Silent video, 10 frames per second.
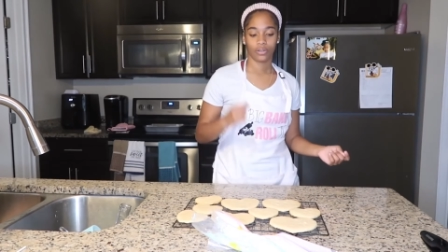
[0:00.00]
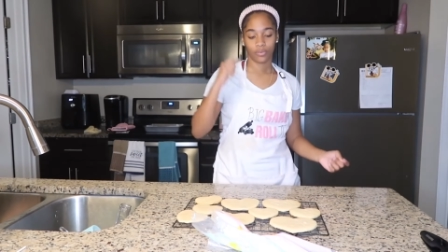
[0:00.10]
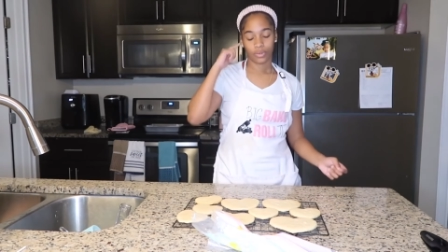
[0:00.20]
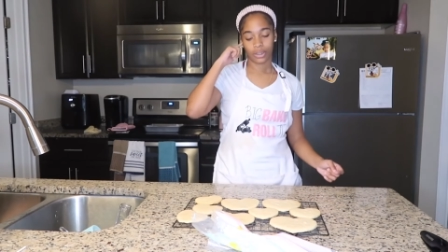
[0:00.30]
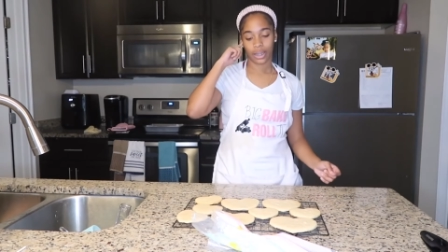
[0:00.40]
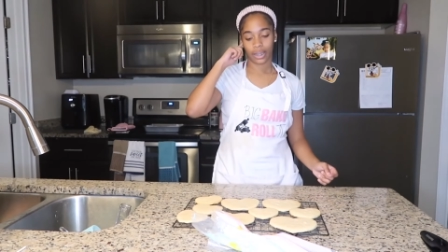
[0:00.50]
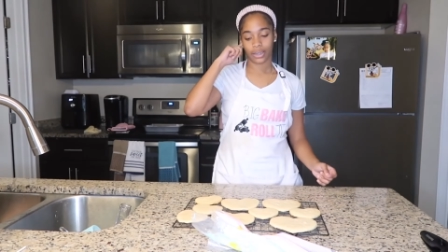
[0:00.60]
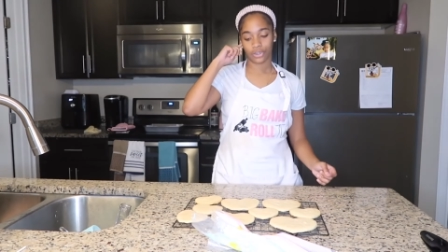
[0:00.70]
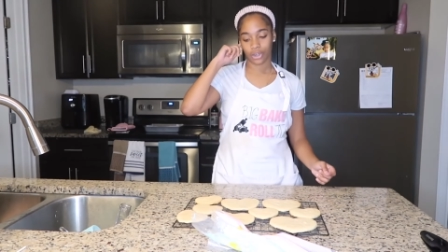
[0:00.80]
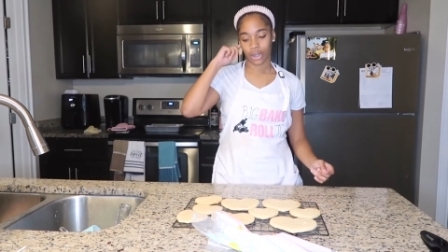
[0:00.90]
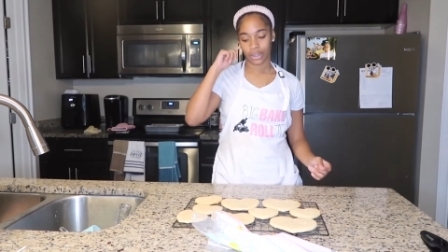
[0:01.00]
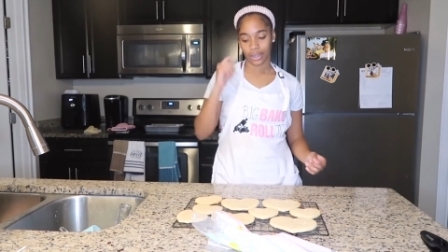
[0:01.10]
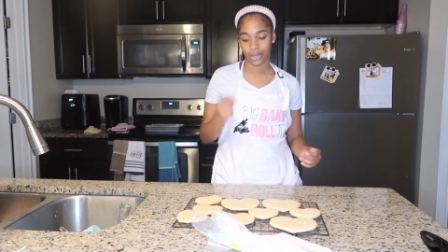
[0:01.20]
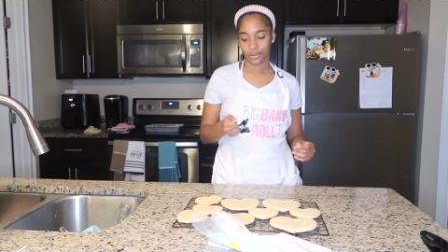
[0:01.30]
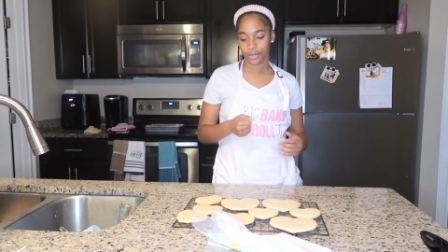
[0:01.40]
were like a trial
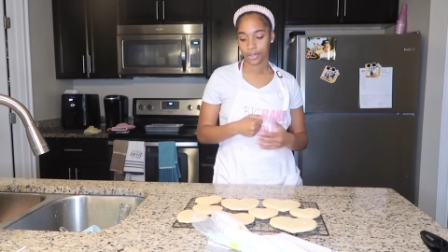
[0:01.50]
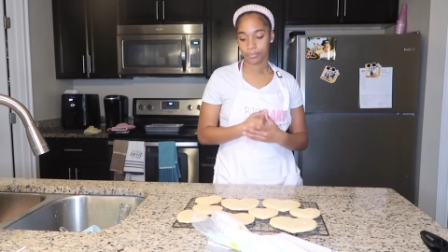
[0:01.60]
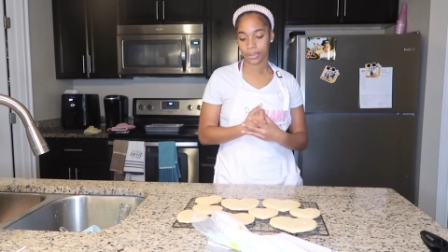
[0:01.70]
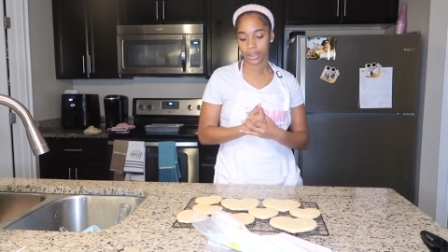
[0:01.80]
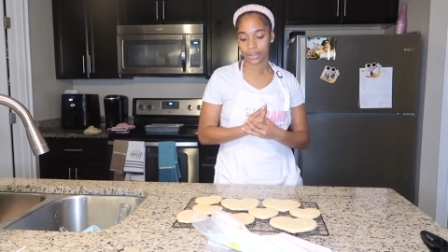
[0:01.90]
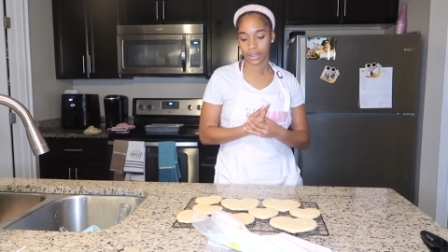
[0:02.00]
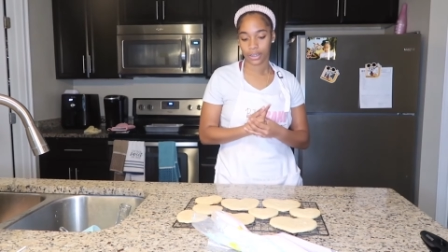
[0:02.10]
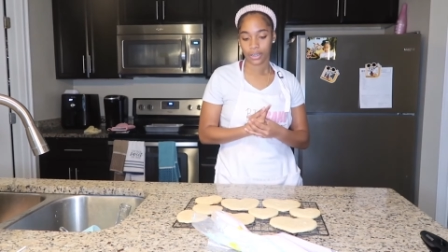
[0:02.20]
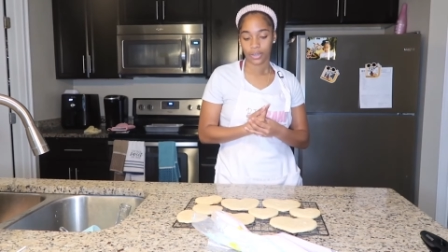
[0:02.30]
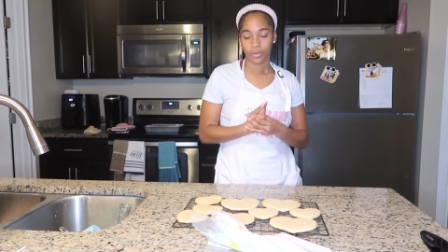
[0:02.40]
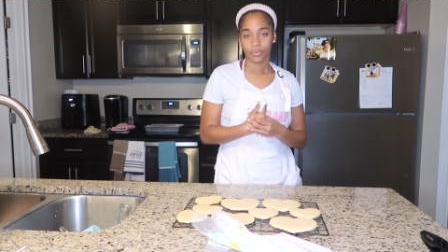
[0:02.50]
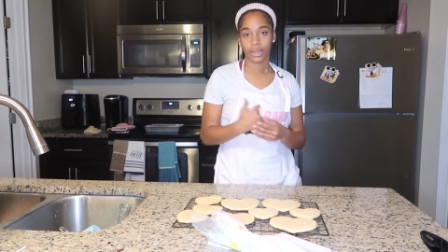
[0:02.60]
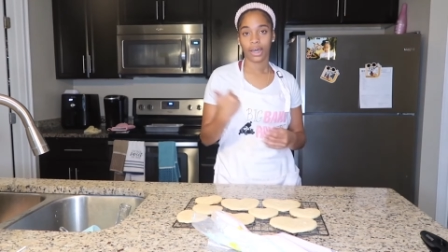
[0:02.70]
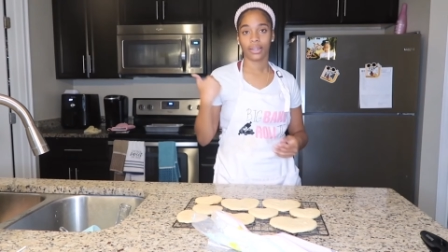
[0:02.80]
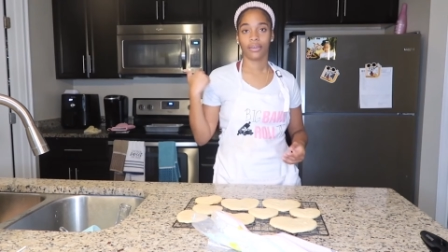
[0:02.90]
and error because like we
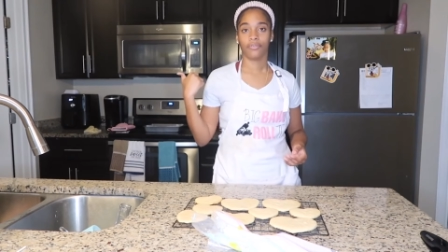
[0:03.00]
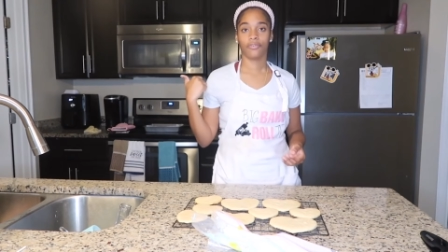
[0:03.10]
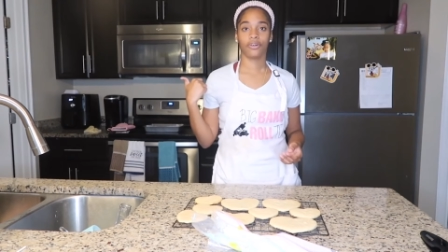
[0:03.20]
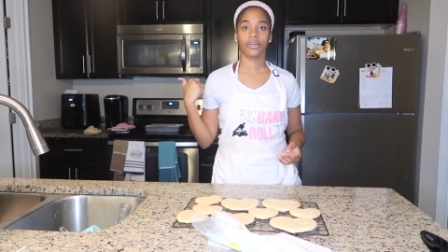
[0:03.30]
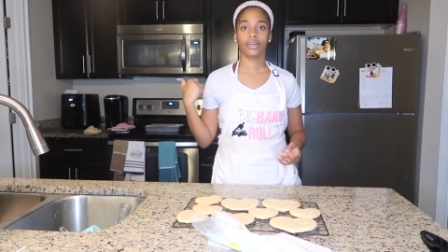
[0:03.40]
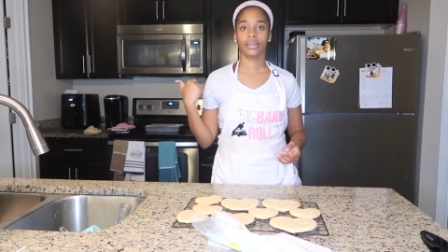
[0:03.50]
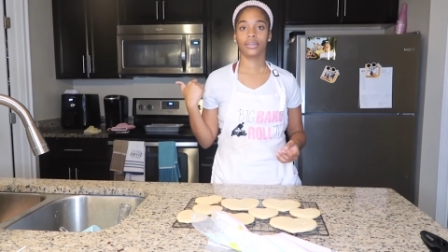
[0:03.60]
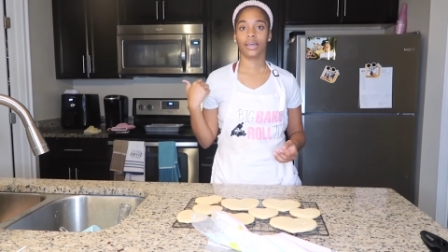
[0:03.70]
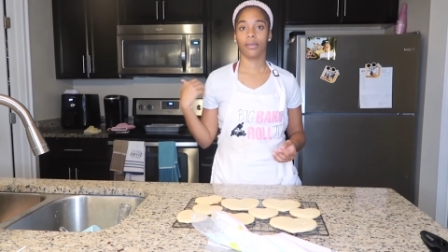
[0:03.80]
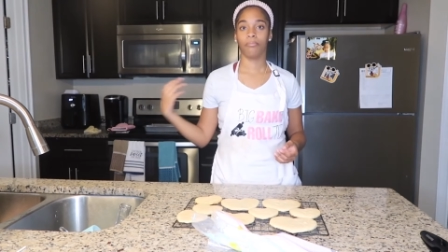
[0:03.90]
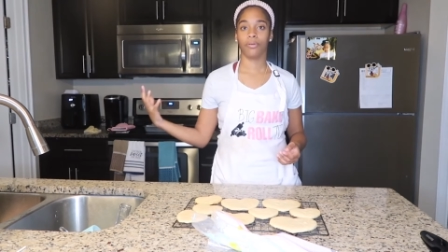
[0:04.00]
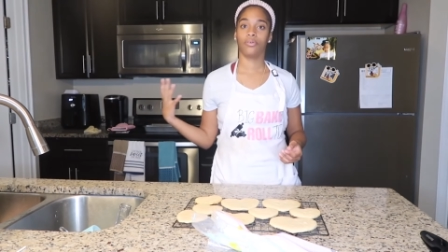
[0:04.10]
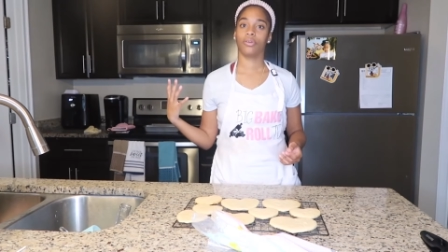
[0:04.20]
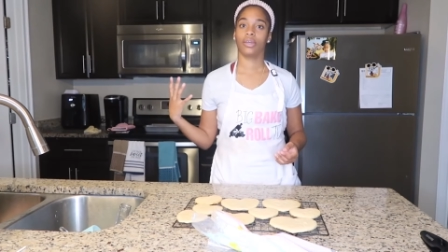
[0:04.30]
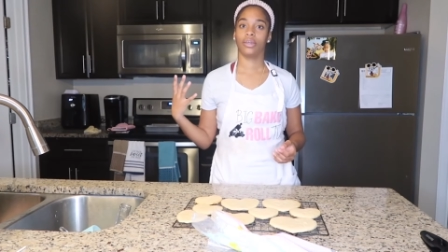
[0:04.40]
had like 4 cookies that
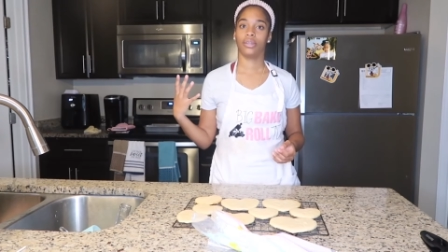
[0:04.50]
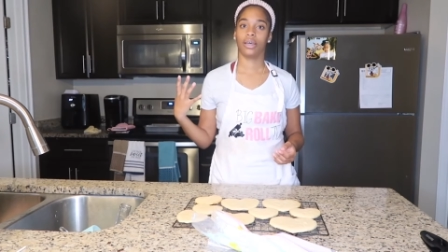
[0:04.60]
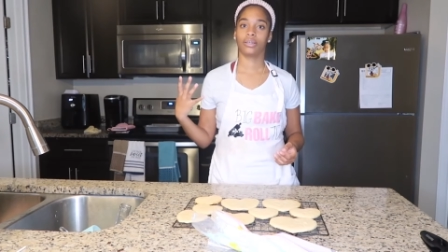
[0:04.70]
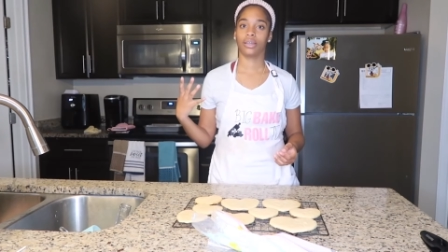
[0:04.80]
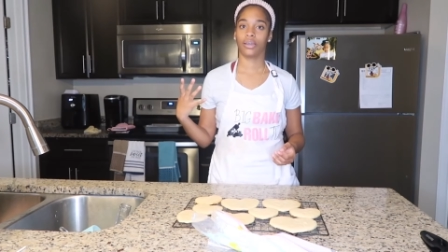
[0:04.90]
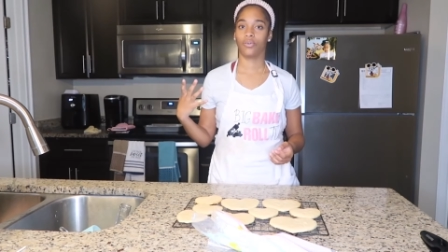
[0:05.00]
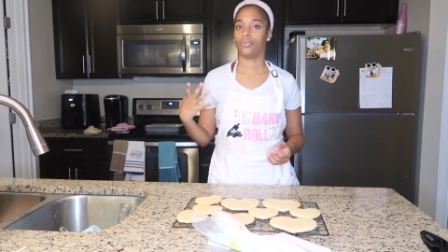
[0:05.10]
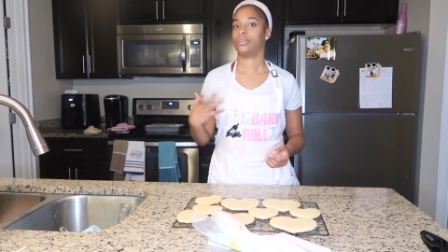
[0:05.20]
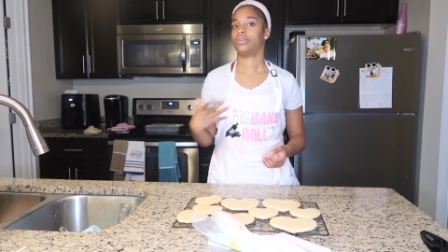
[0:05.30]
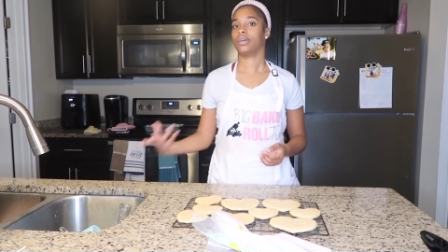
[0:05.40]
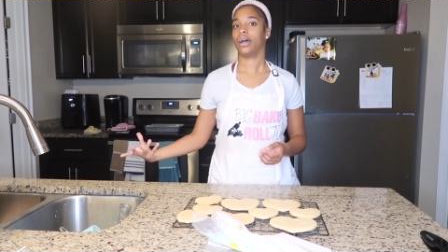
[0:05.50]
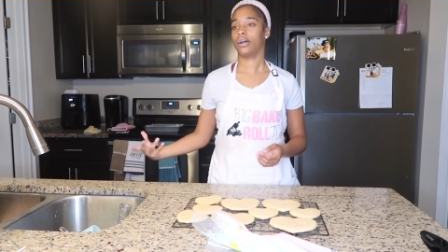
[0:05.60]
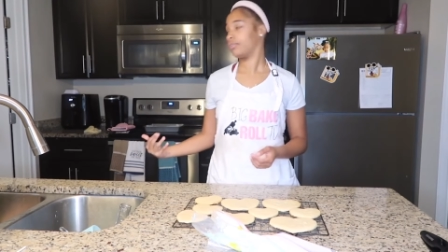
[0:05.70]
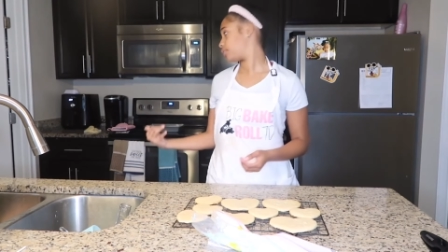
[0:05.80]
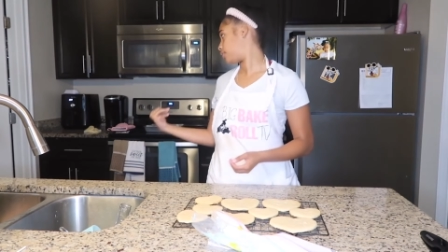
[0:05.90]
broke, and that's like on the
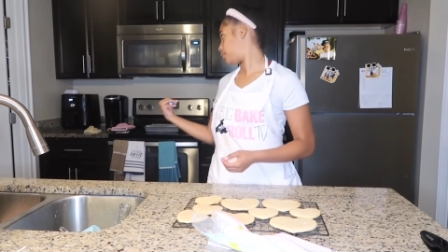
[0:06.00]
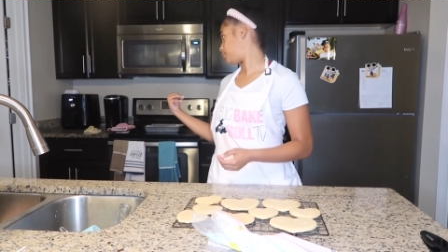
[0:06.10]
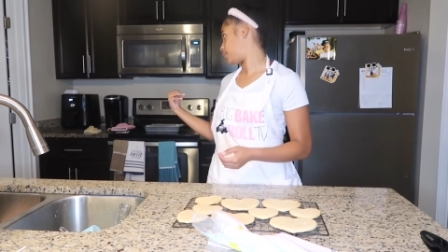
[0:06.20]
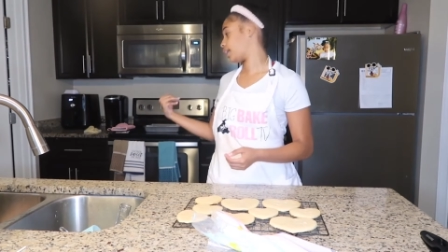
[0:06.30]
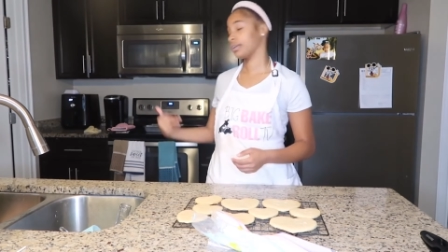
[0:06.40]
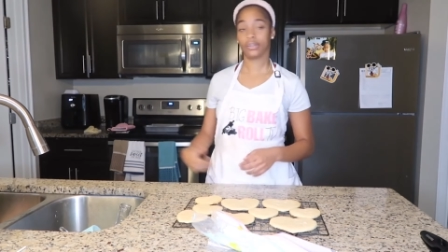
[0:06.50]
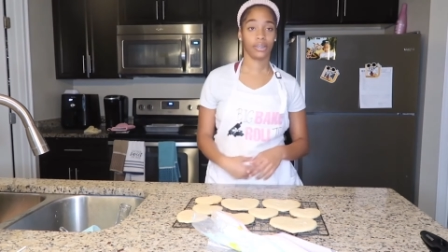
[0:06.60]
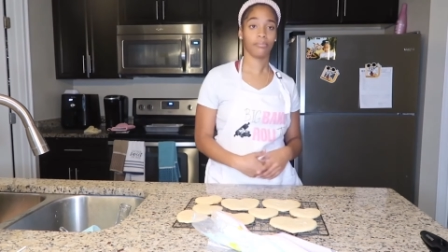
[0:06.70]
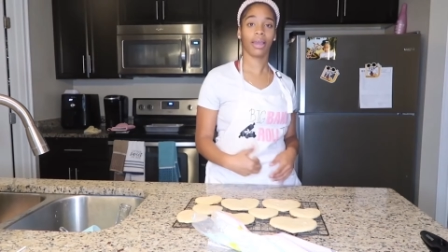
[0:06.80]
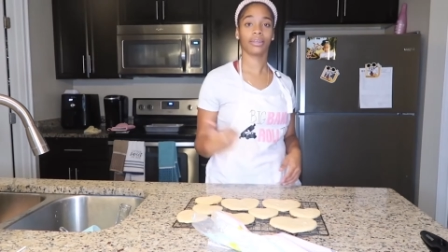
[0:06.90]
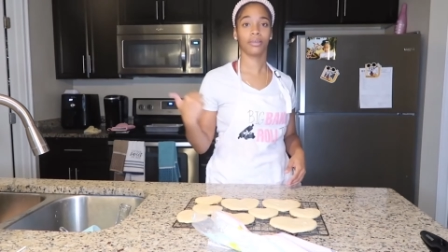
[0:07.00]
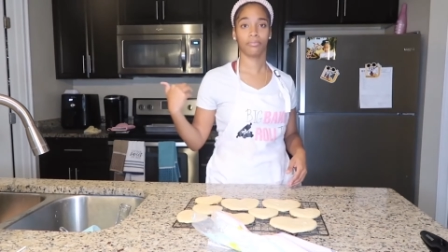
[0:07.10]
side. I don't know if you guys can see it back there,